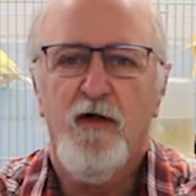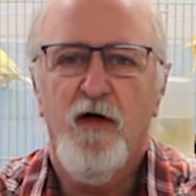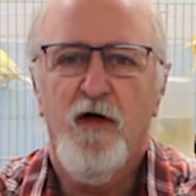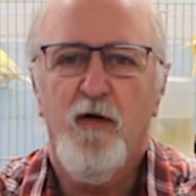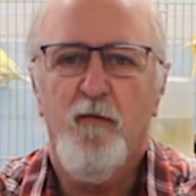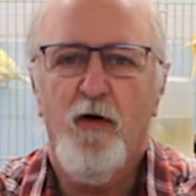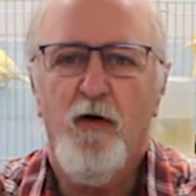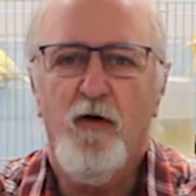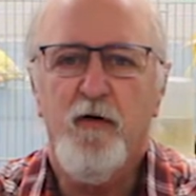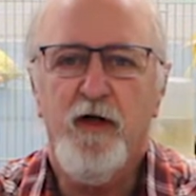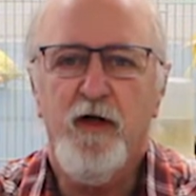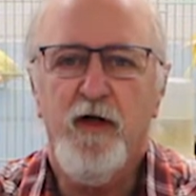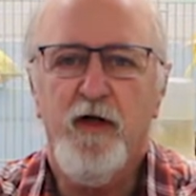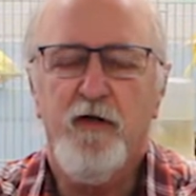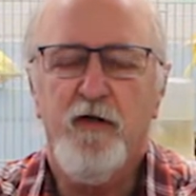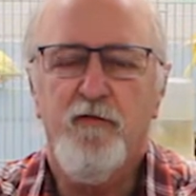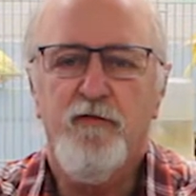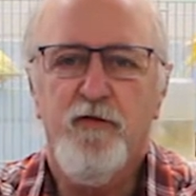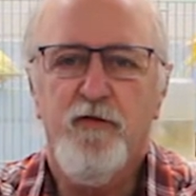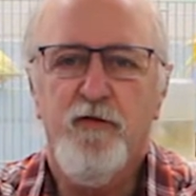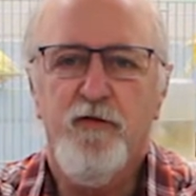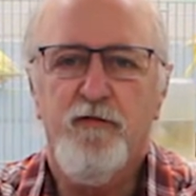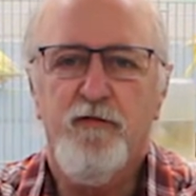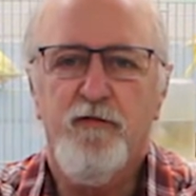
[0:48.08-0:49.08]
about egg
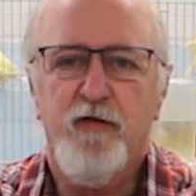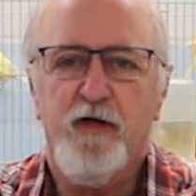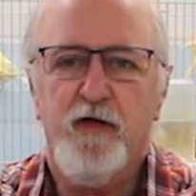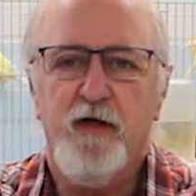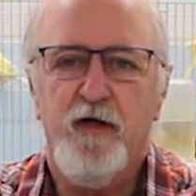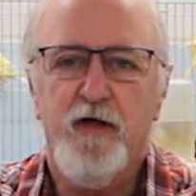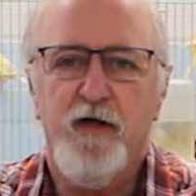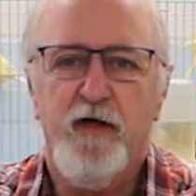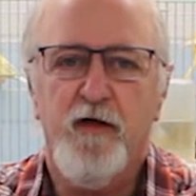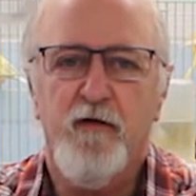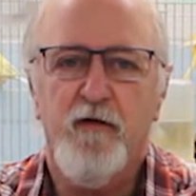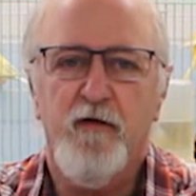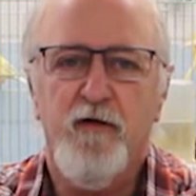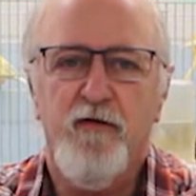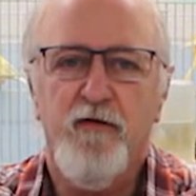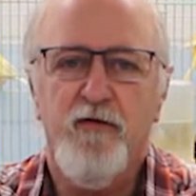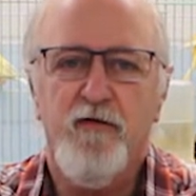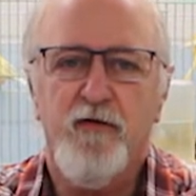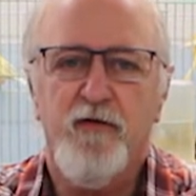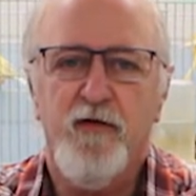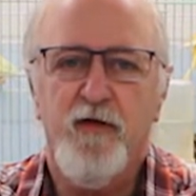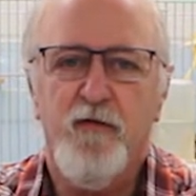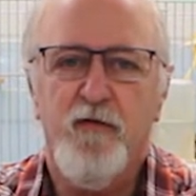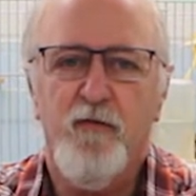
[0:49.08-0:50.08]
food for
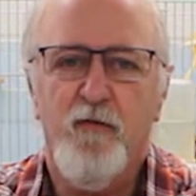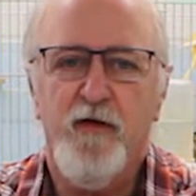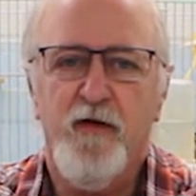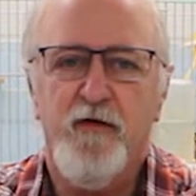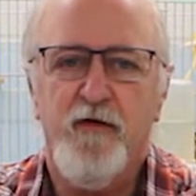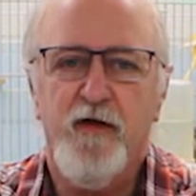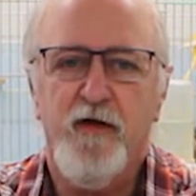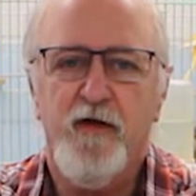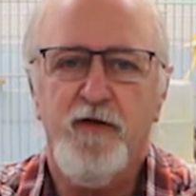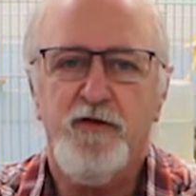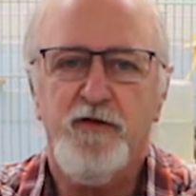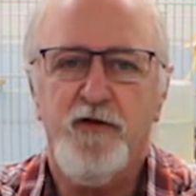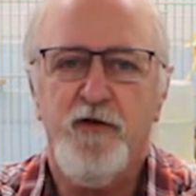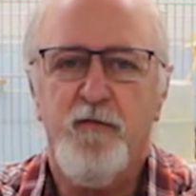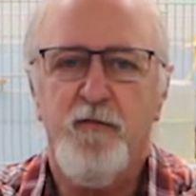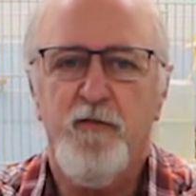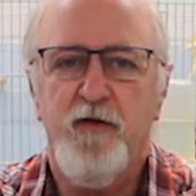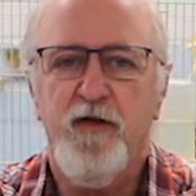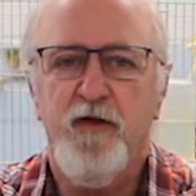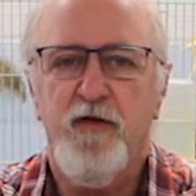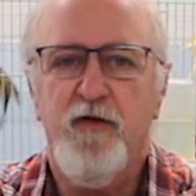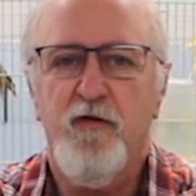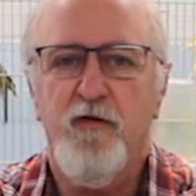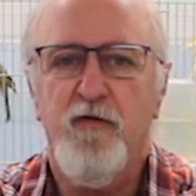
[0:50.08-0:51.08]
canaries and what they should
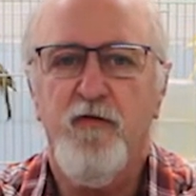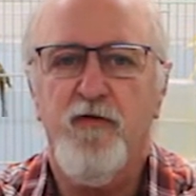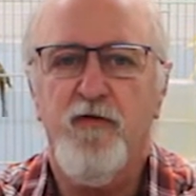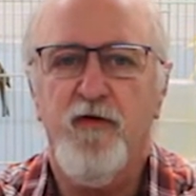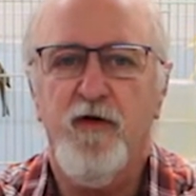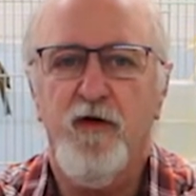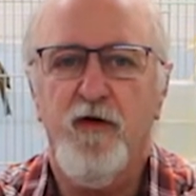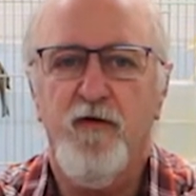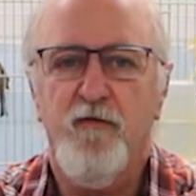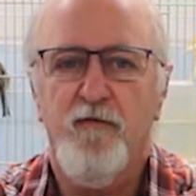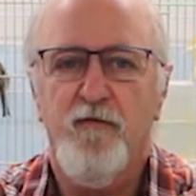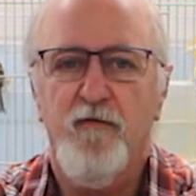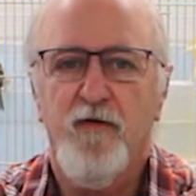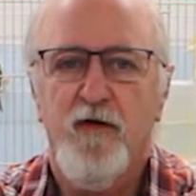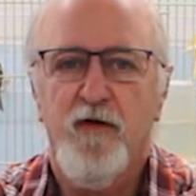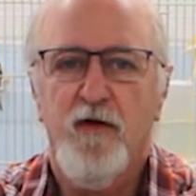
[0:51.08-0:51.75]
be using.